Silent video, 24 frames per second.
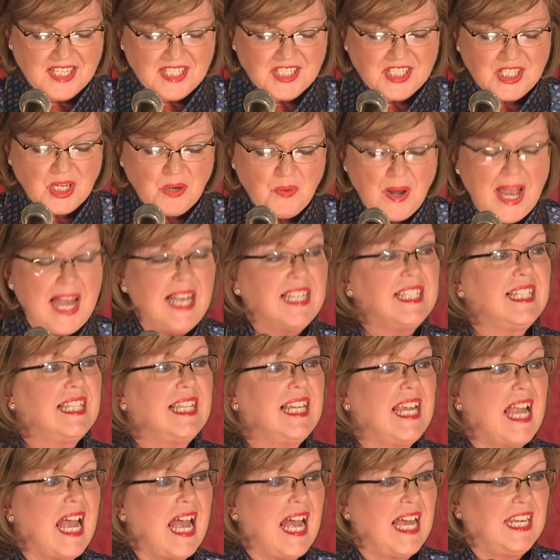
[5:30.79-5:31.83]
So as
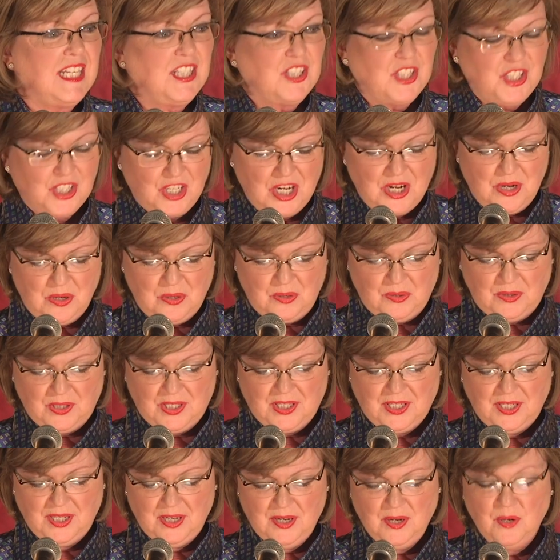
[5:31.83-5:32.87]
the adage
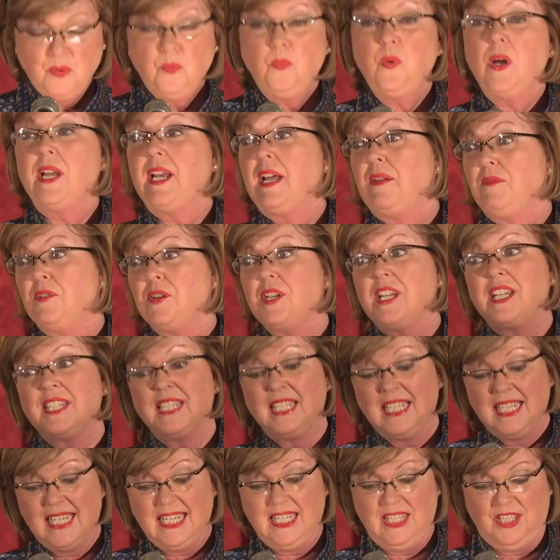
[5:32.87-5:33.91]
goes, whatever
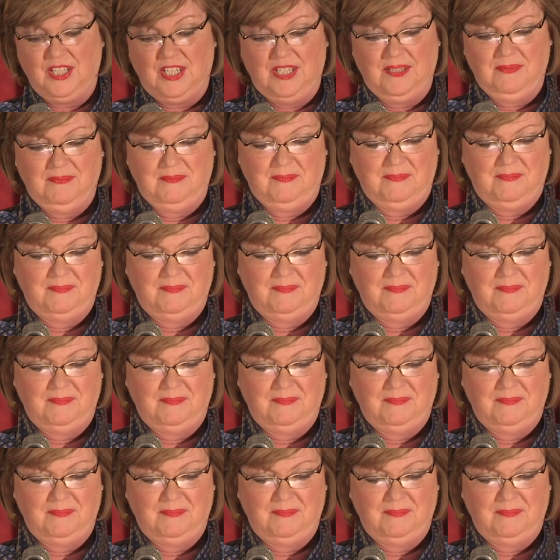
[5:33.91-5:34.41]
doesn't kill you.